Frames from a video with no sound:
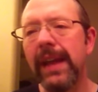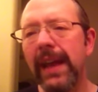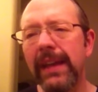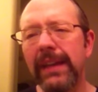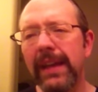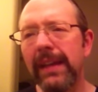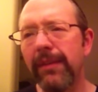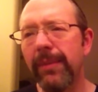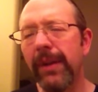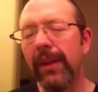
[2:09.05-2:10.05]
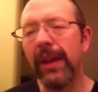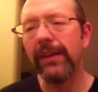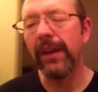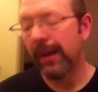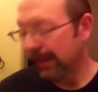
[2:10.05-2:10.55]
And there's been a lot of
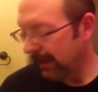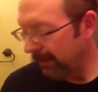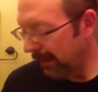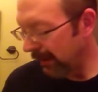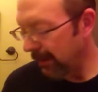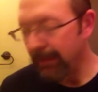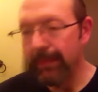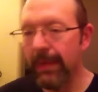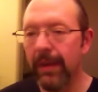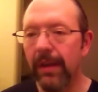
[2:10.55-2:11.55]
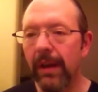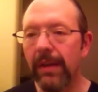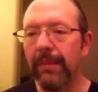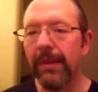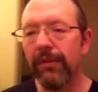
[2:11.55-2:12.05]
talk about the on
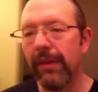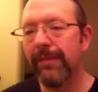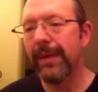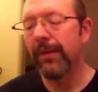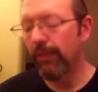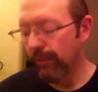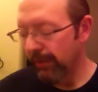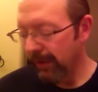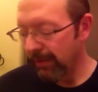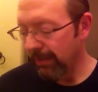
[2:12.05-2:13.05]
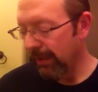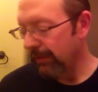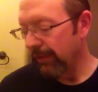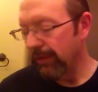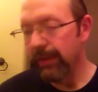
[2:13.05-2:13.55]
the Big Shave about horsehair
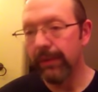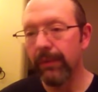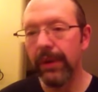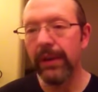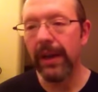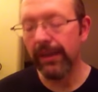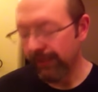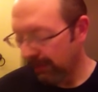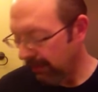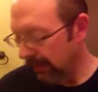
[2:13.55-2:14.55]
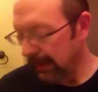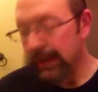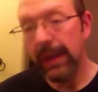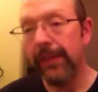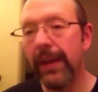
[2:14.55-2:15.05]
brushes and whatnot. So
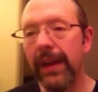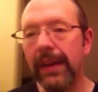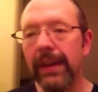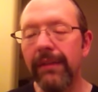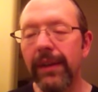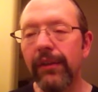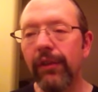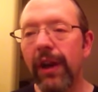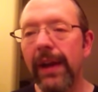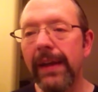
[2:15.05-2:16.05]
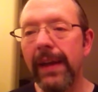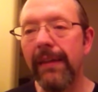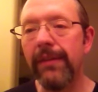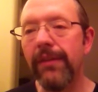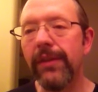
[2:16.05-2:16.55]
I thought I'd give it a try.
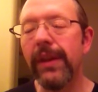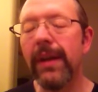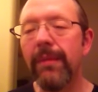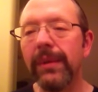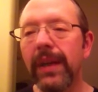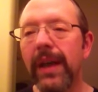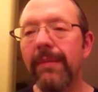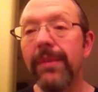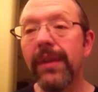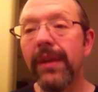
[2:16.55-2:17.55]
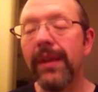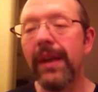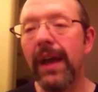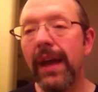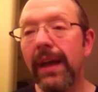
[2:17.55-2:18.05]
I've used it a couple times.
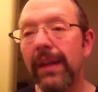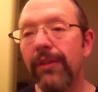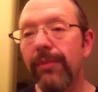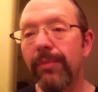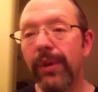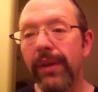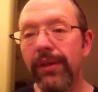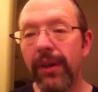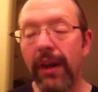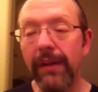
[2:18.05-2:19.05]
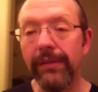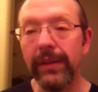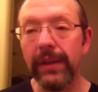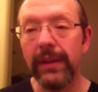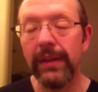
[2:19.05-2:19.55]
It's pretty soft,
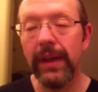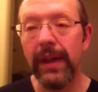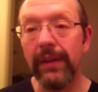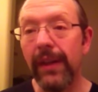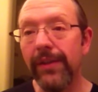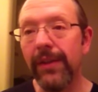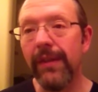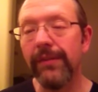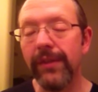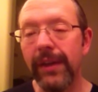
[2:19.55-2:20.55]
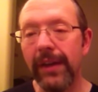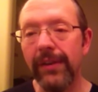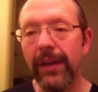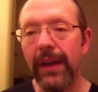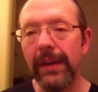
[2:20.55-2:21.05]
a lot softer than I
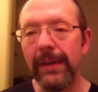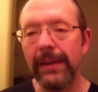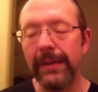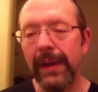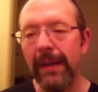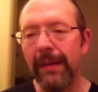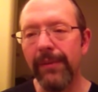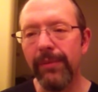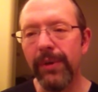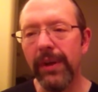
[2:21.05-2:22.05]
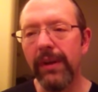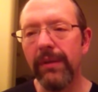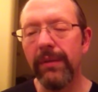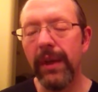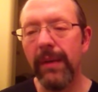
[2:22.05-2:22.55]
thought. Has pretty
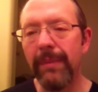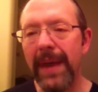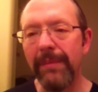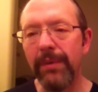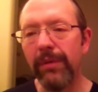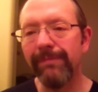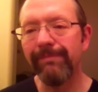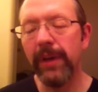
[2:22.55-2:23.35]
good backbone.